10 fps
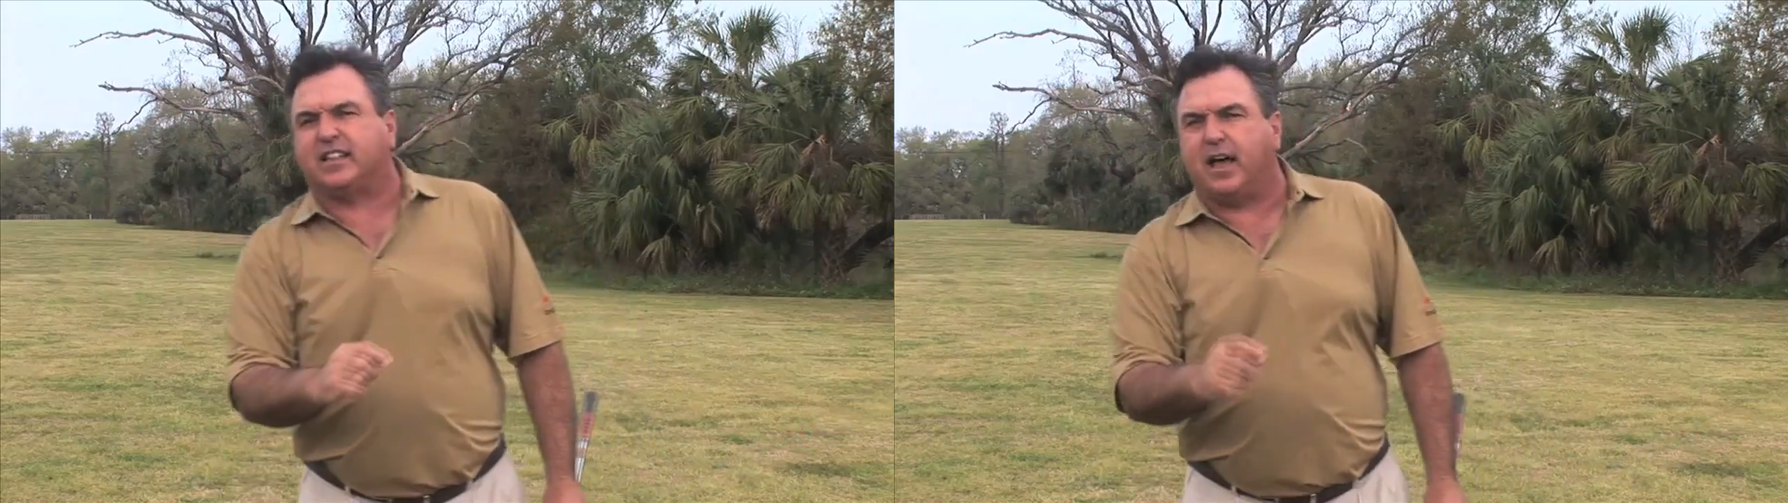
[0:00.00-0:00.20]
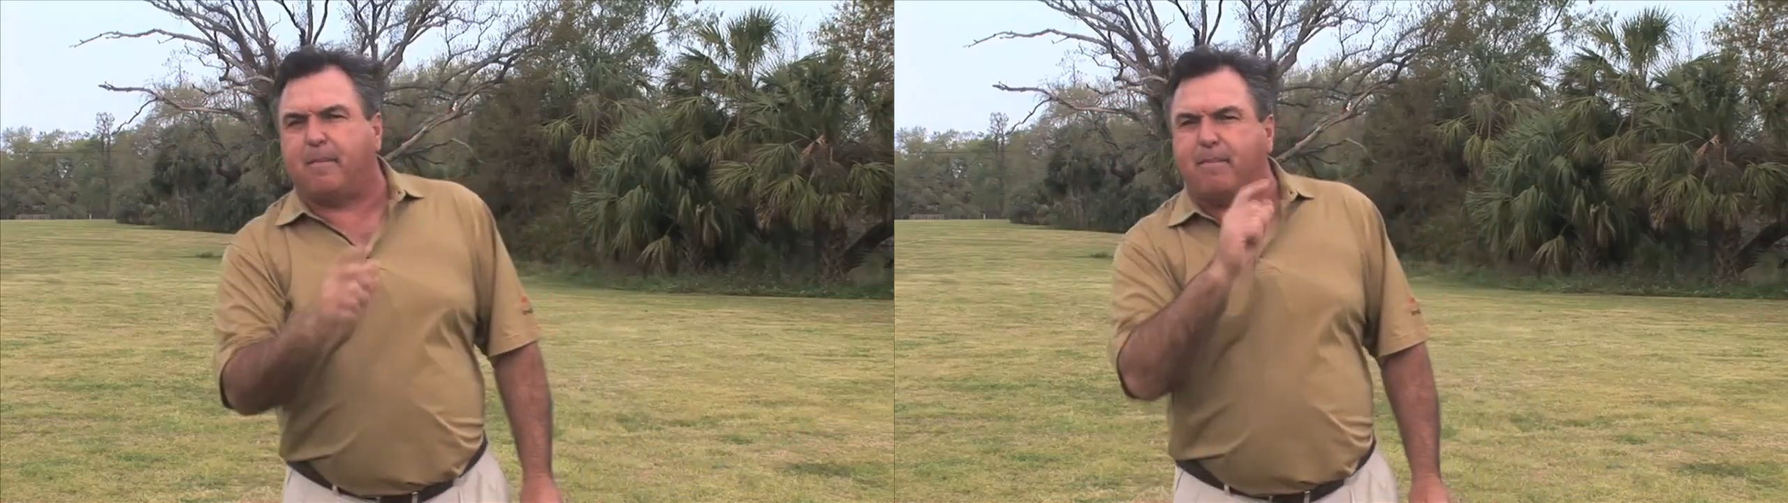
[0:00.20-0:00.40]

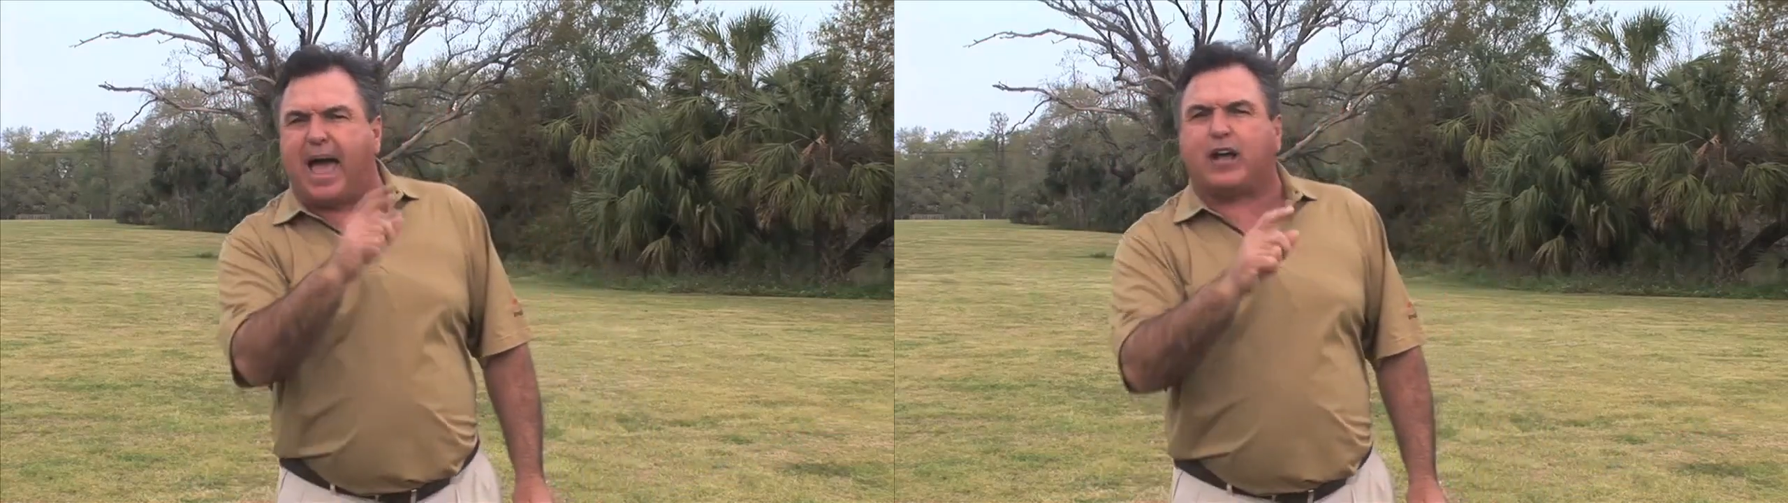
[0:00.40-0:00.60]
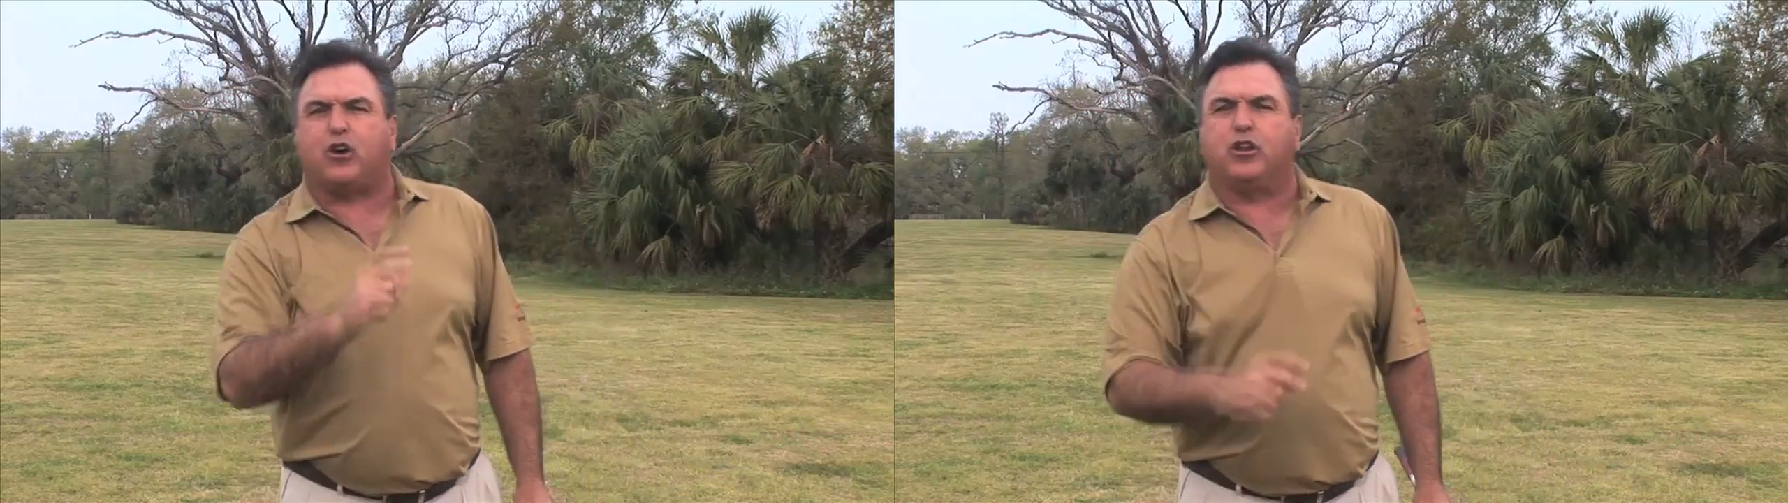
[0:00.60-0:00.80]
club
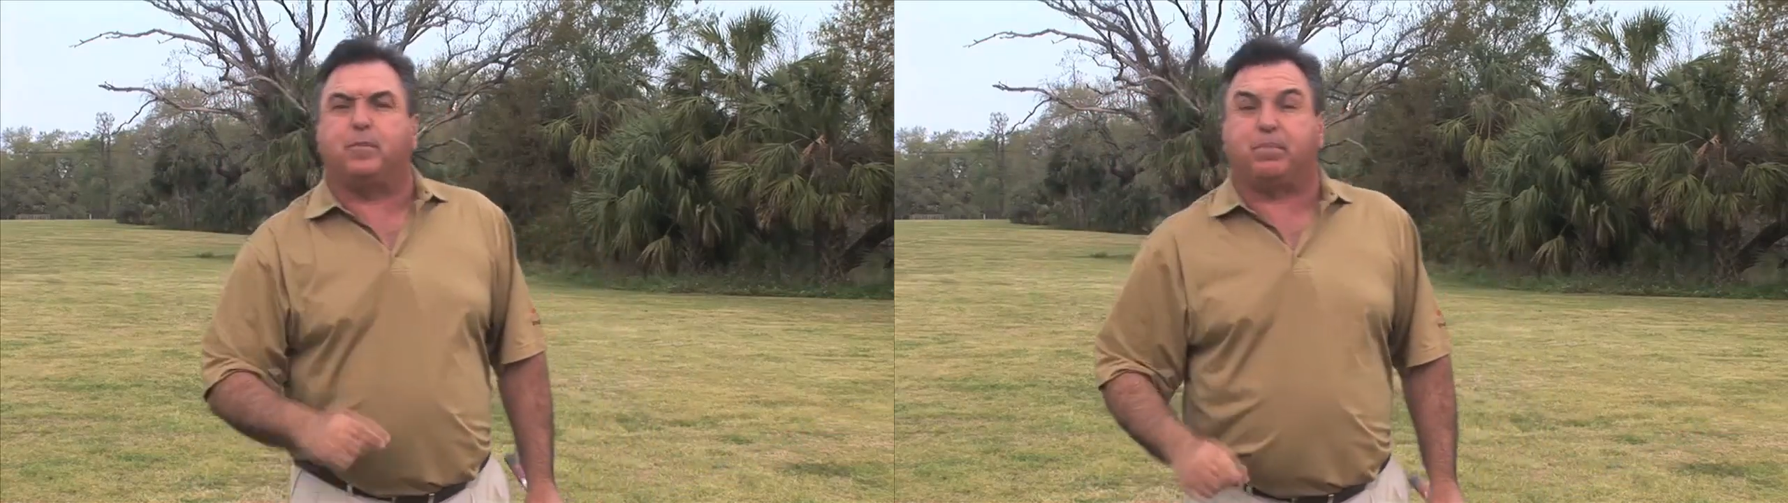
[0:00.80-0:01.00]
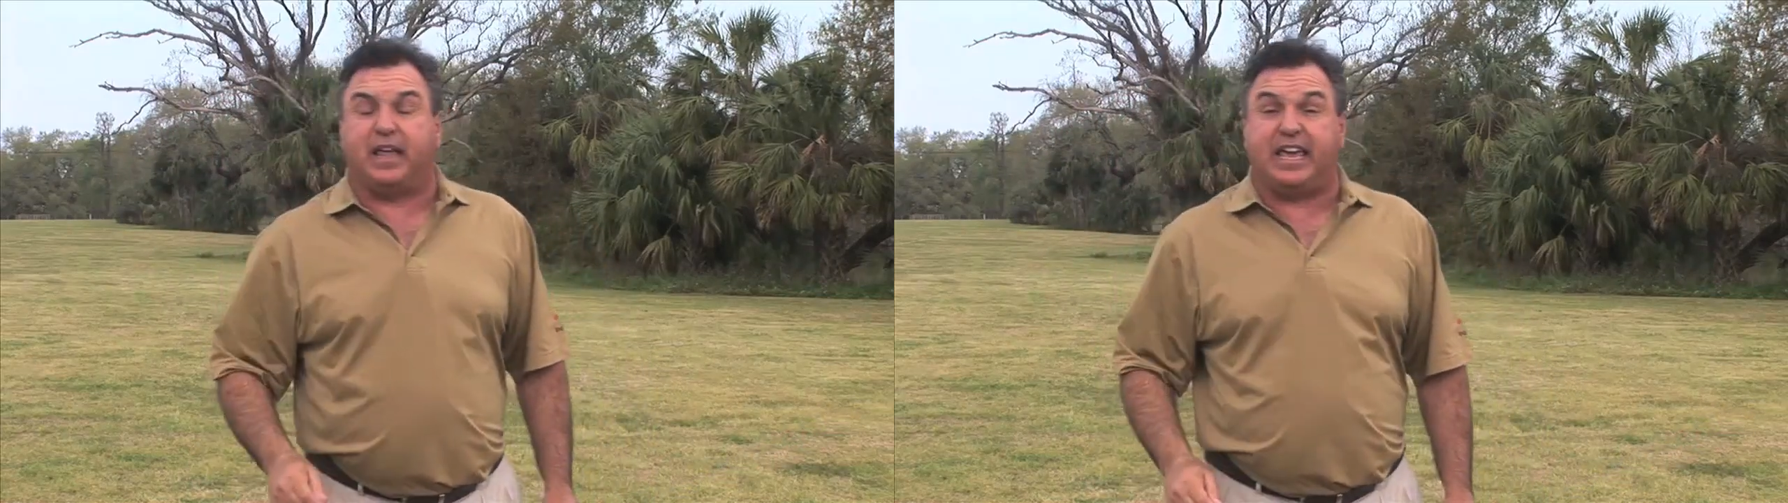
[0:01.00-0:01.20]
back on
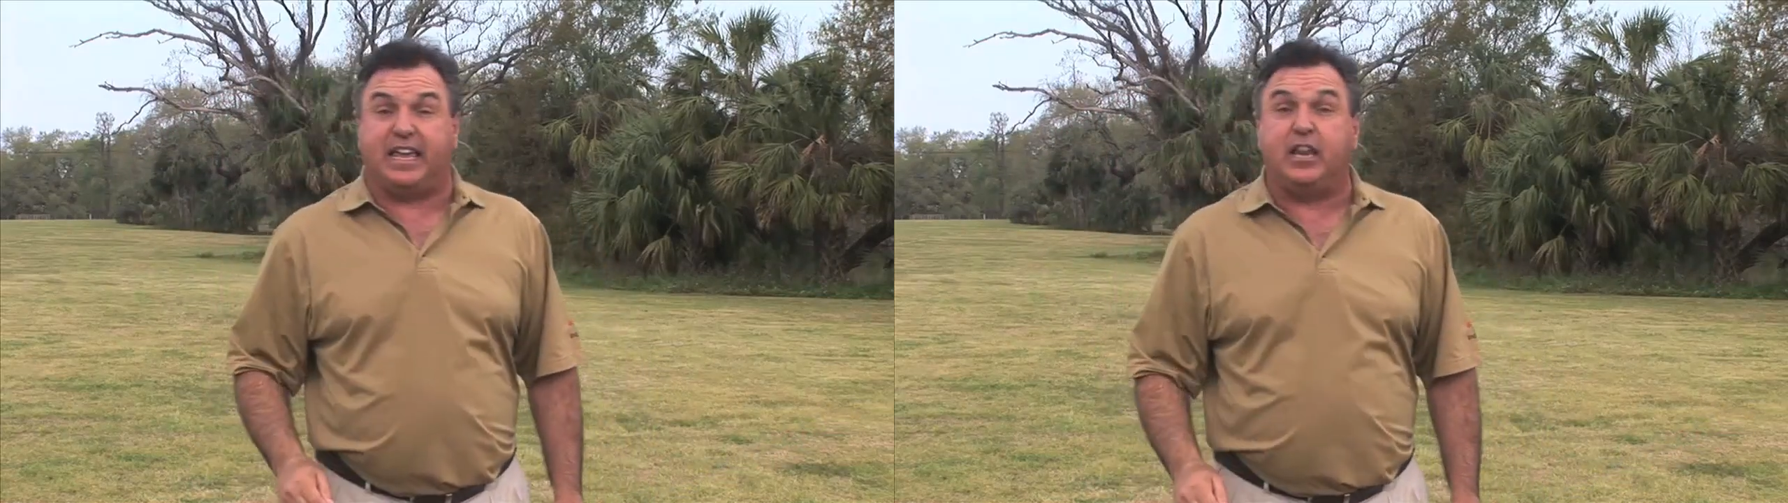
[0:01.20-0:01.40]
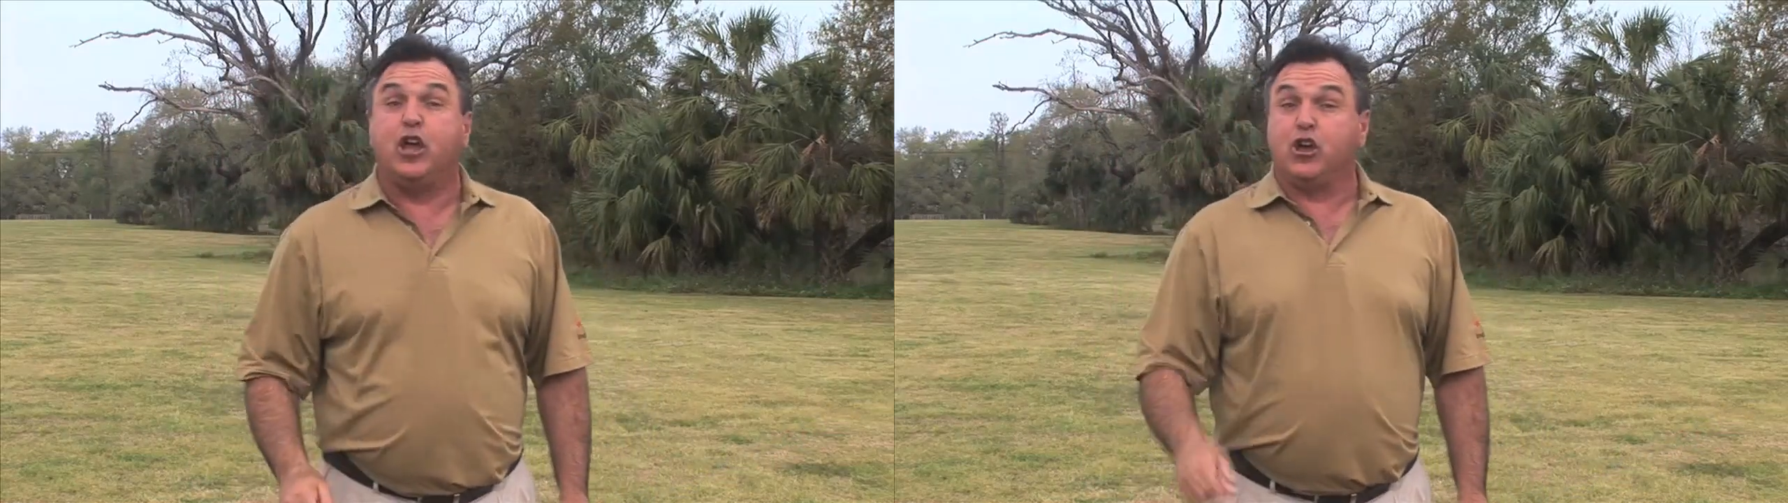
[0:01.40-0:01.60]
the
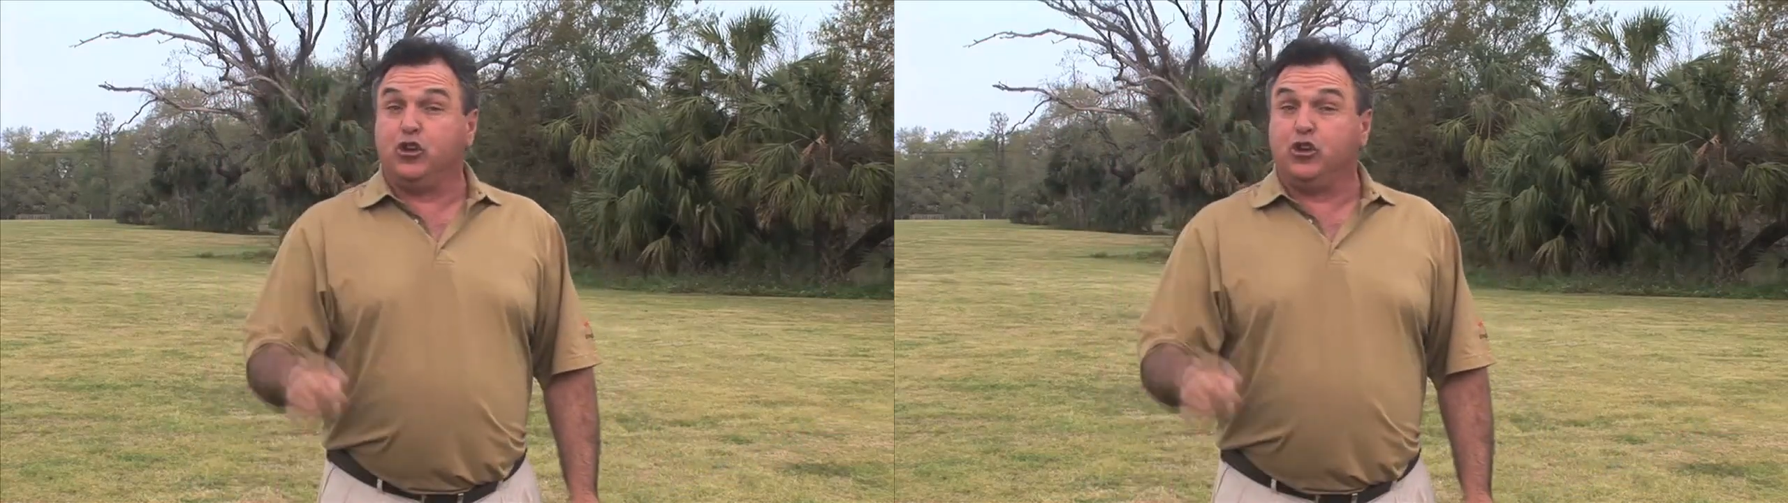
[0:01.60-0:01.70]
plane.